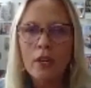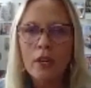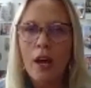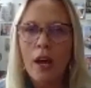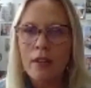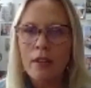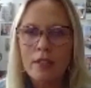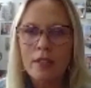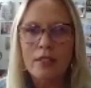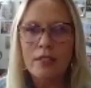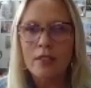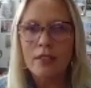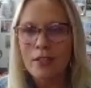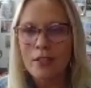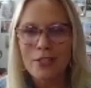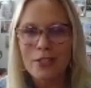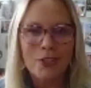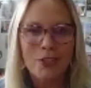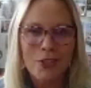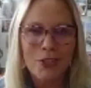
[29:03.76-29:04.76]
not
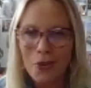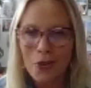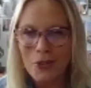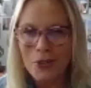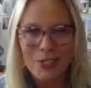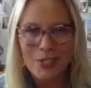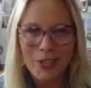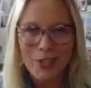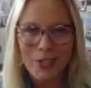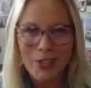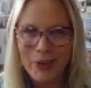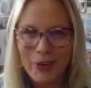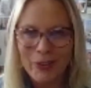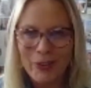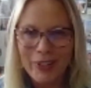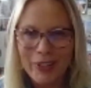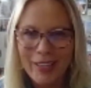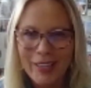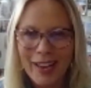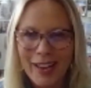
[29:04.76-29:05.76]
listening to so and
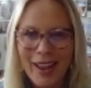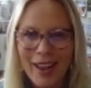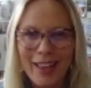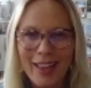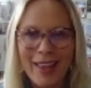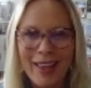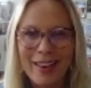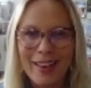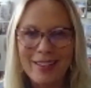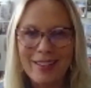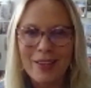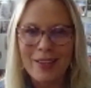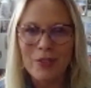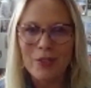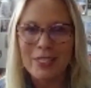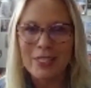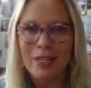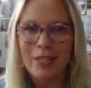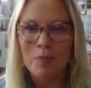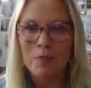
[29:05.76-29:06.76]
so, and it
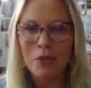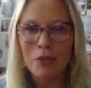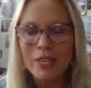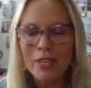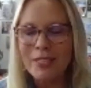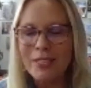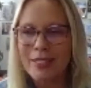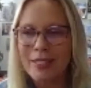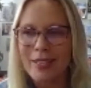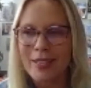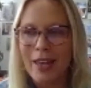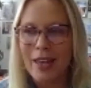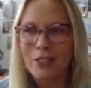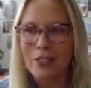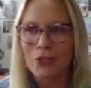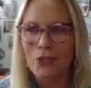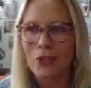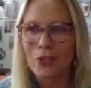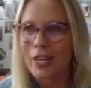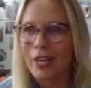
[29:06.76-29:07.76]
was a complete
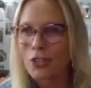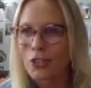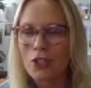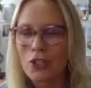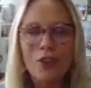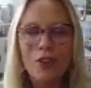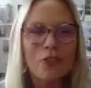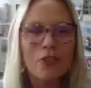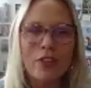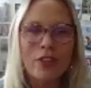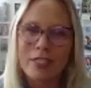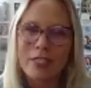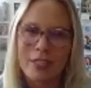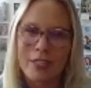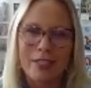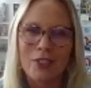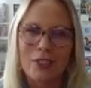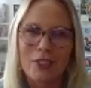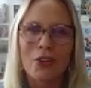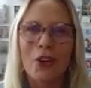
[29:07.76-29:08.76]
disaster, and I should have
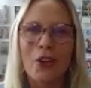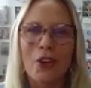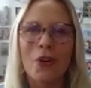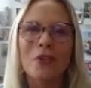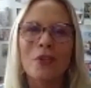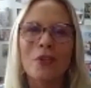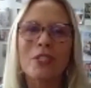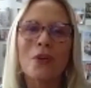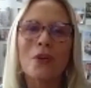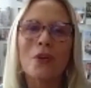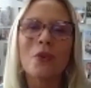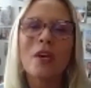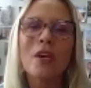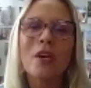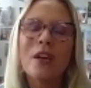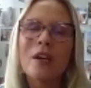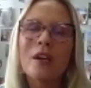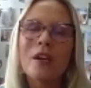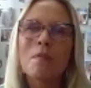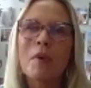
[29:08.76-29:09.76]
listened. So,
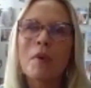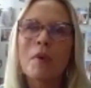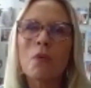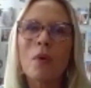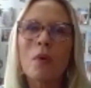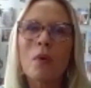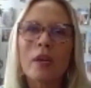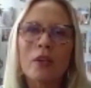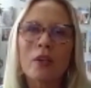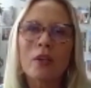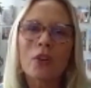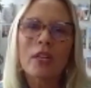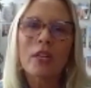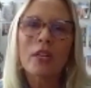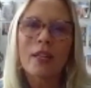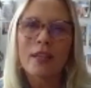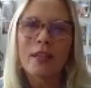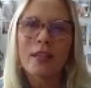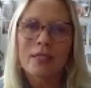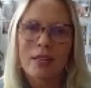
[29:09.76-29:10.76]
but what a
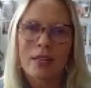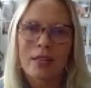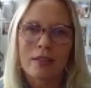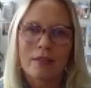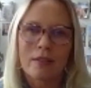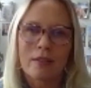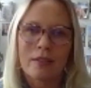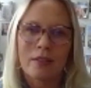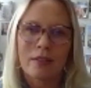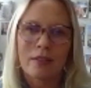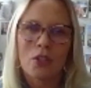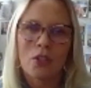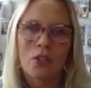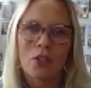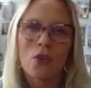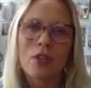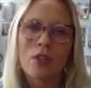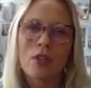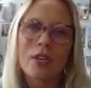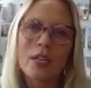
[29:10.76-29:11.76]
great lesson.
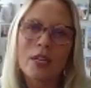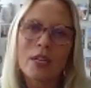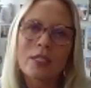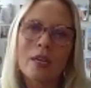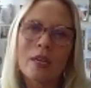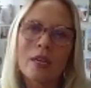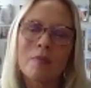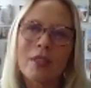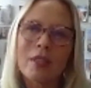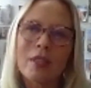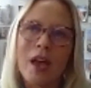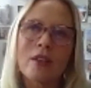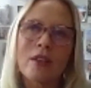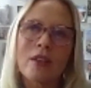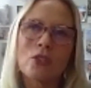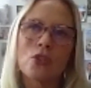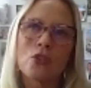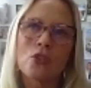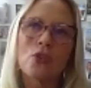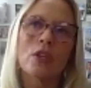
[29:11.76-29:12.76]
The next time
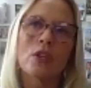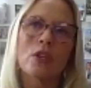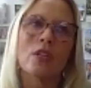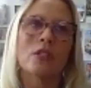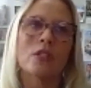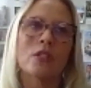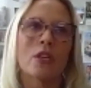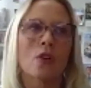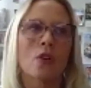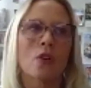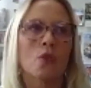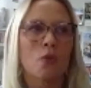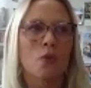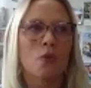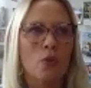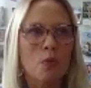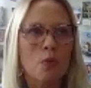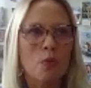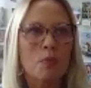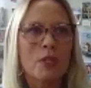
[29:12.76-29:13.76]
that student is in a
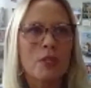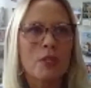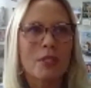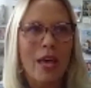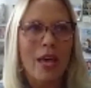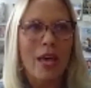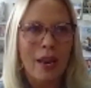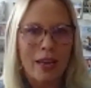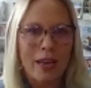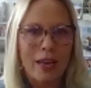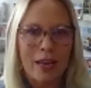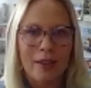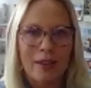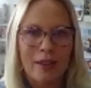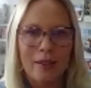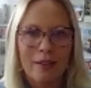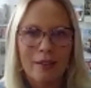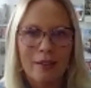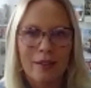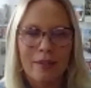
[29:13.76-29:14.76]
group setting,
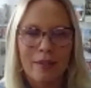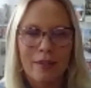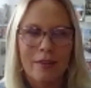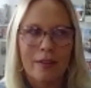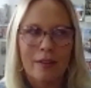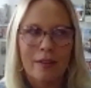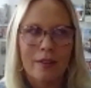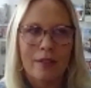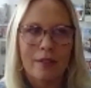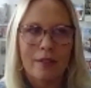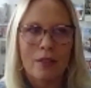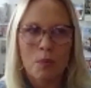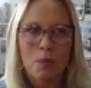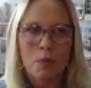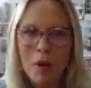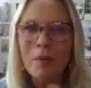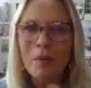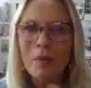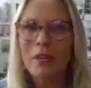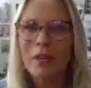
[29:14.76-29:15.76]
they're
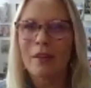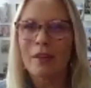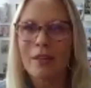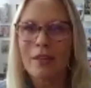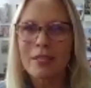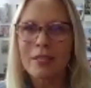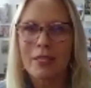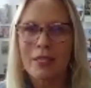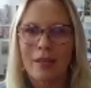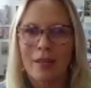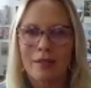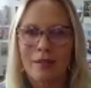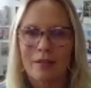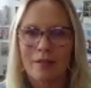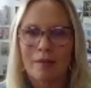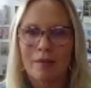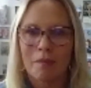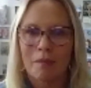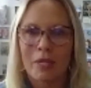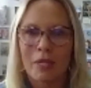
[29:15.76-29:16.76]
probably going to listen
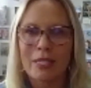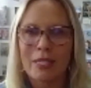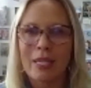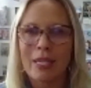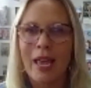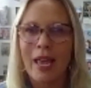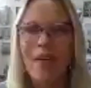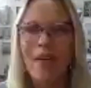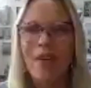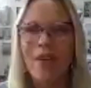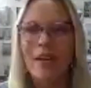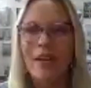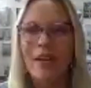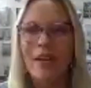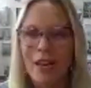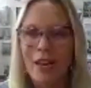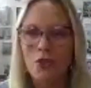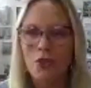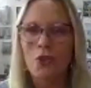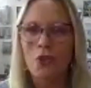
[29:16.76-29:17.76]
because they had that
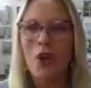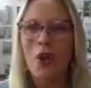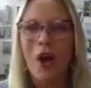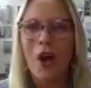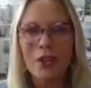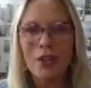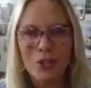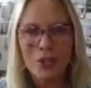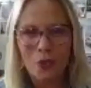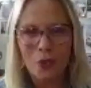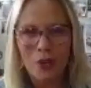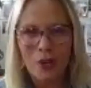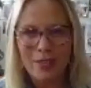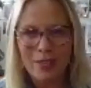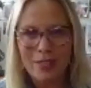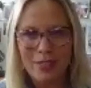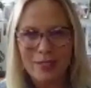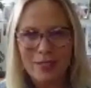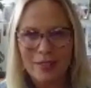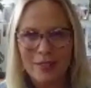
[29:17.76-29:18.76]
natural
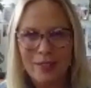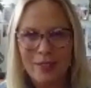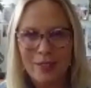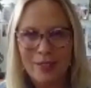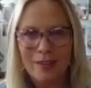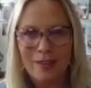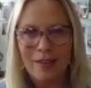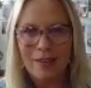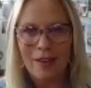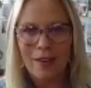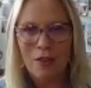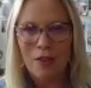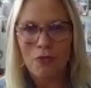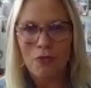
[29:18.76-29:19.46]
consequence of